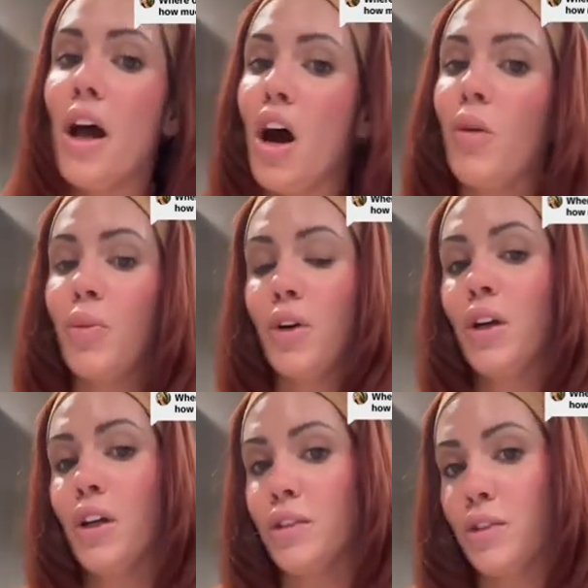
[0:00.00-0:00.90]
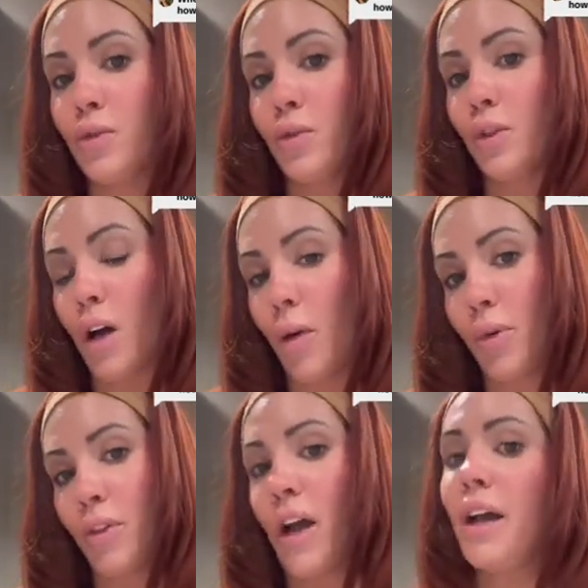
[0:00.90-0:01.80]
upper to upper
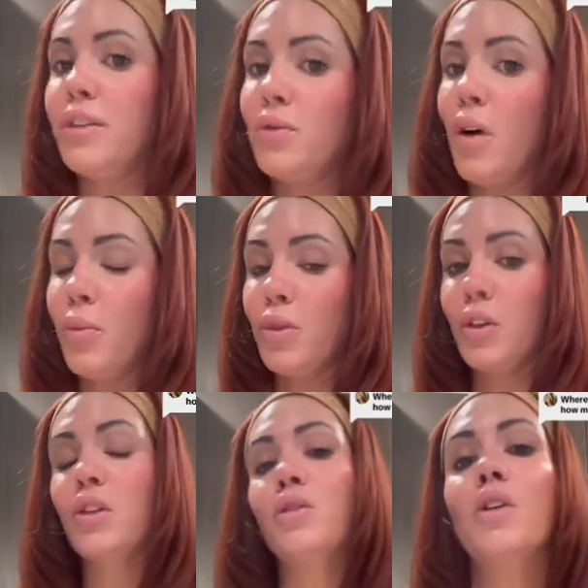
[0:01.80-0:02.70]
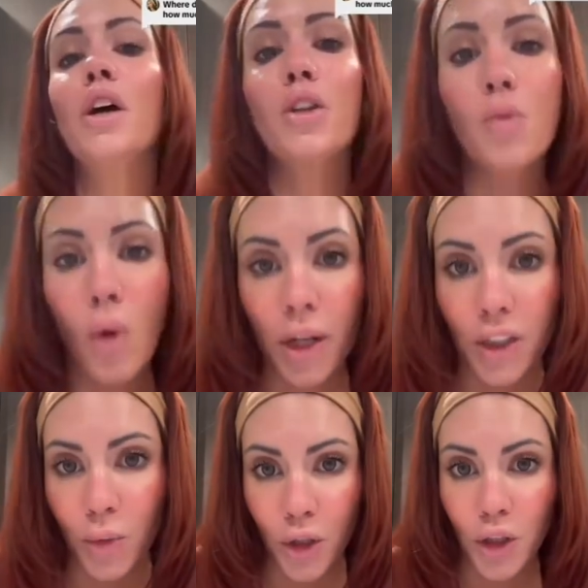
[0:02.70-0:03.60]
thigh to upper glute. You want to
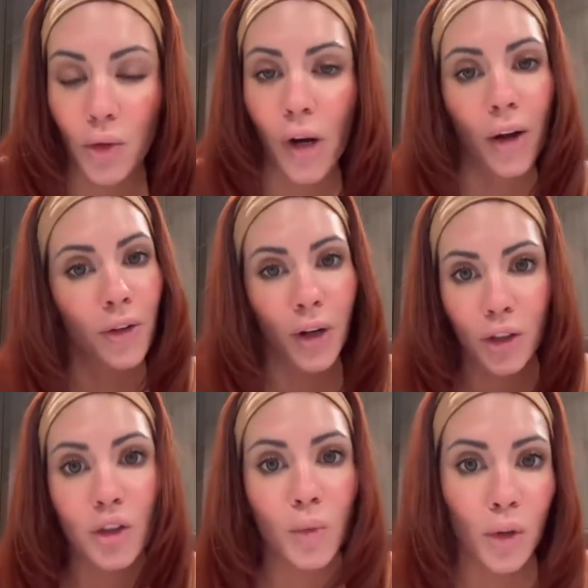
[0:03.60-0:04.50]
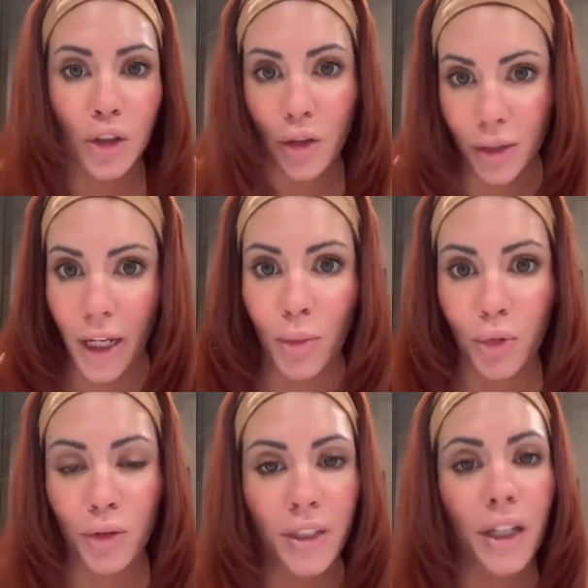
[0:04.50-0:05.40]
switch it around or else you will start to get
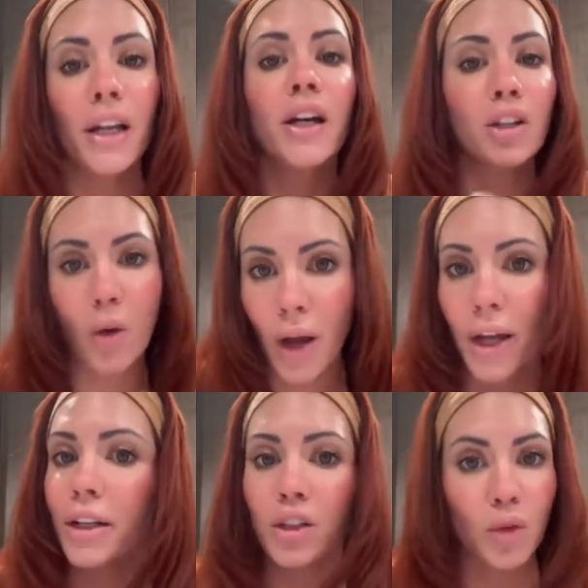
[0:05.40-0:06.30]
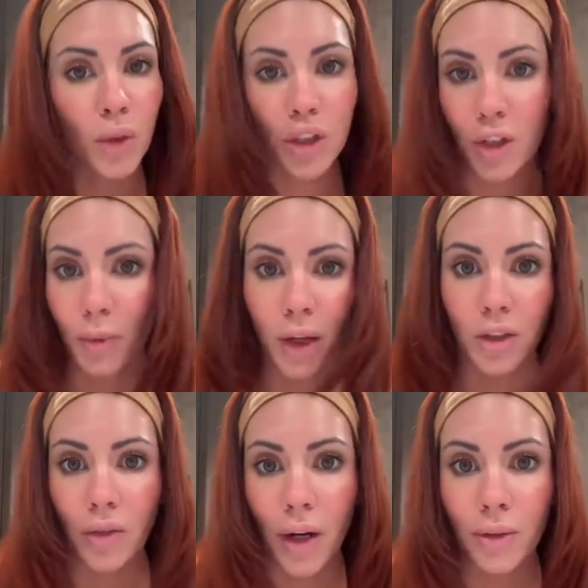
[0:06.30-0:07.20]
bruising. Go ahead and switch the spots
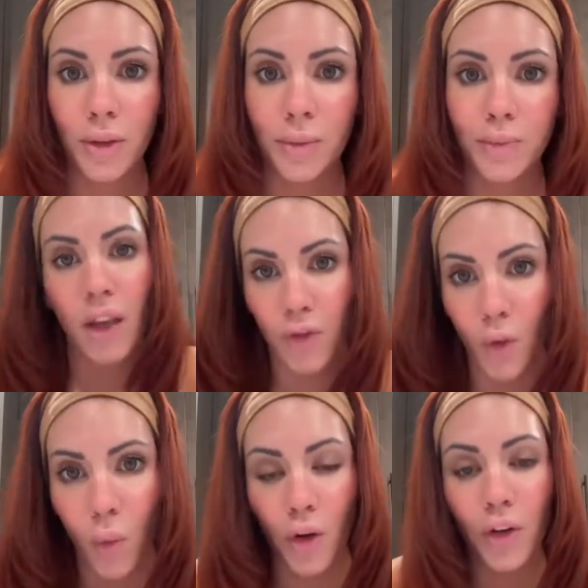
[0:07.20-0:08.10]
around. If you're wondering